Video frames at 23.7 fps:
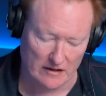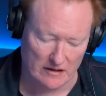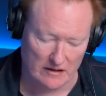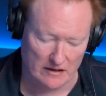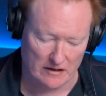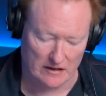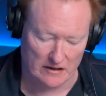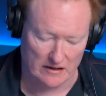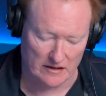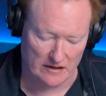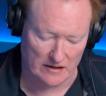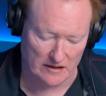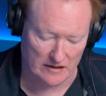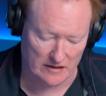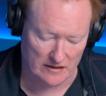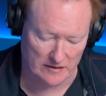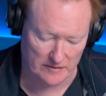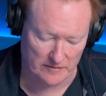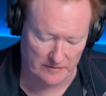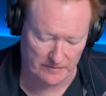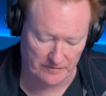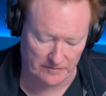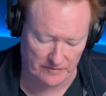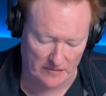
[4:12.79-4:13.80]

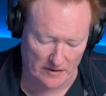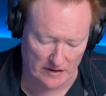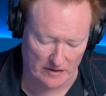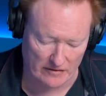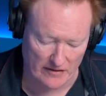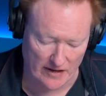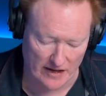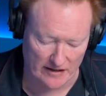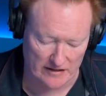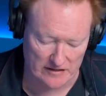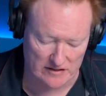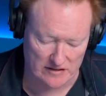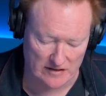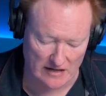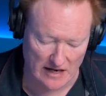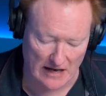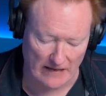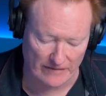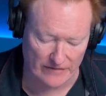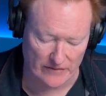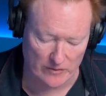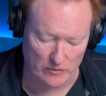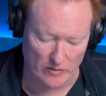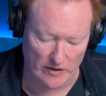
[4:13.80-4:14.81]
Uh, that is
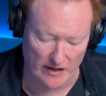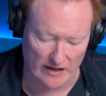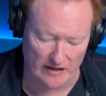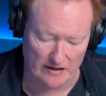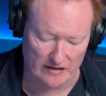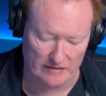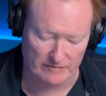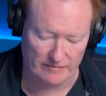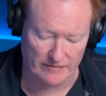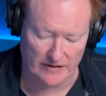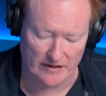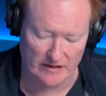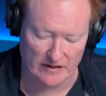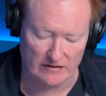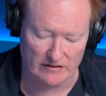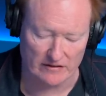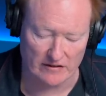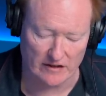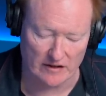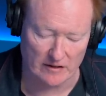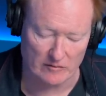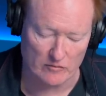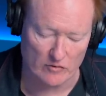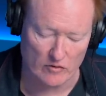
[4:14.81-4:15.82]
not the way it is
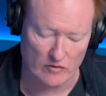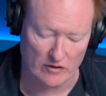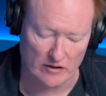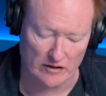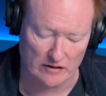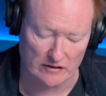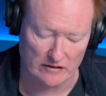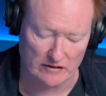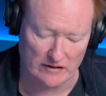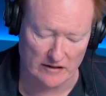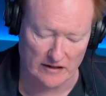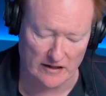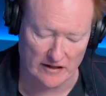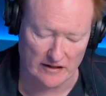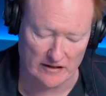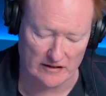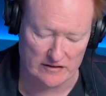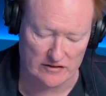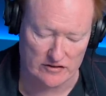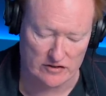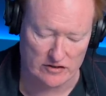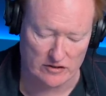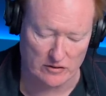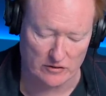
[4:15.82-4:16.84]
anymore.
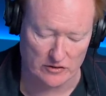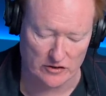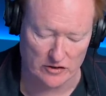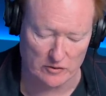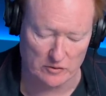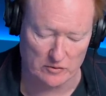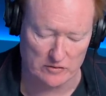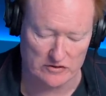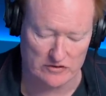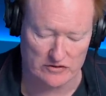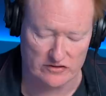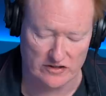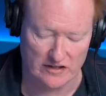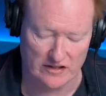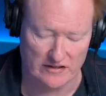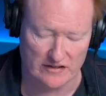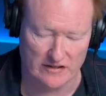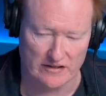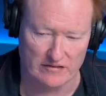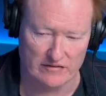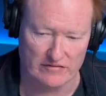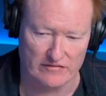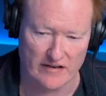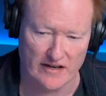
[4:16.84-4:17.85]
And so you will see
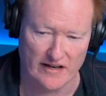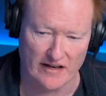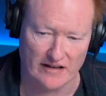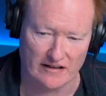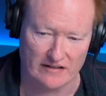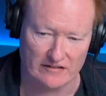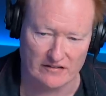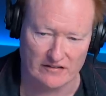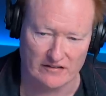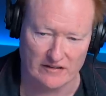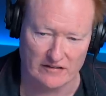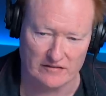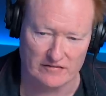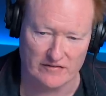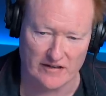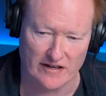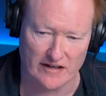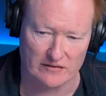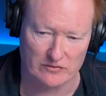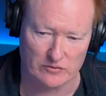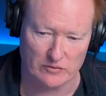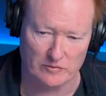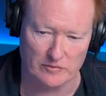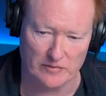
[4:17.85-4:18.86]
the effects. The
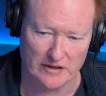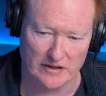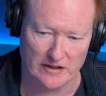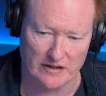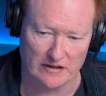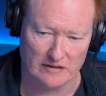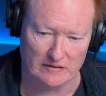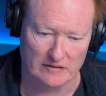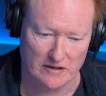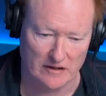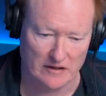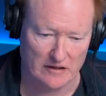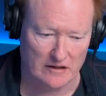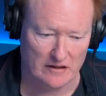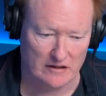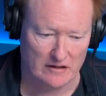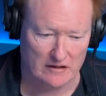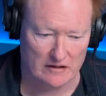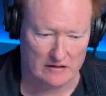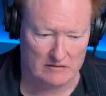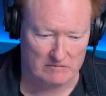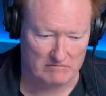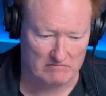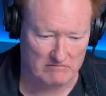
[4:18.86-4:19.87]
effects will be
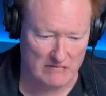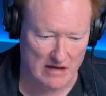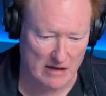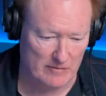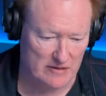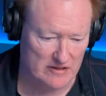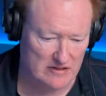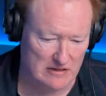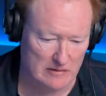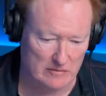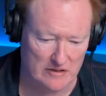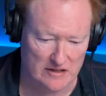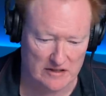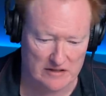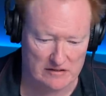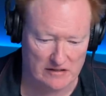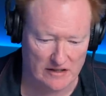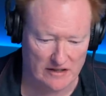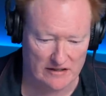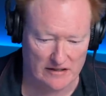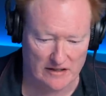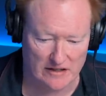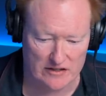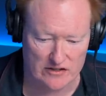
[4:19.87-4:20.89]
maybe some of these
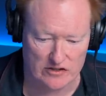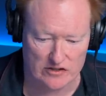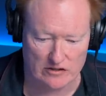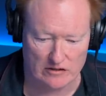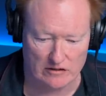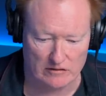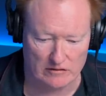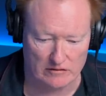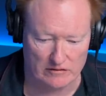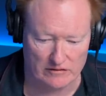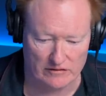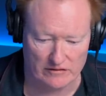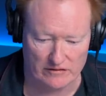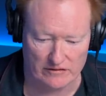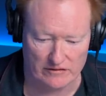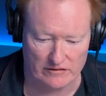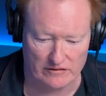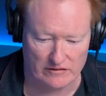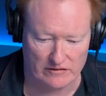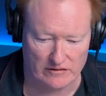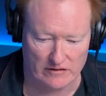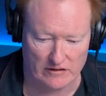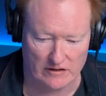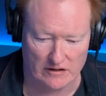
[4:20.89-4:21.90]
late night
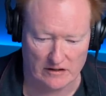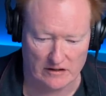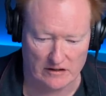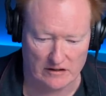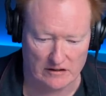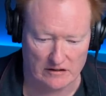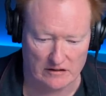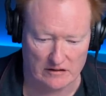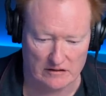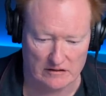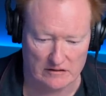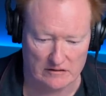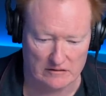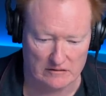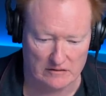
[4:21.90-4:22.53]
shows, uh,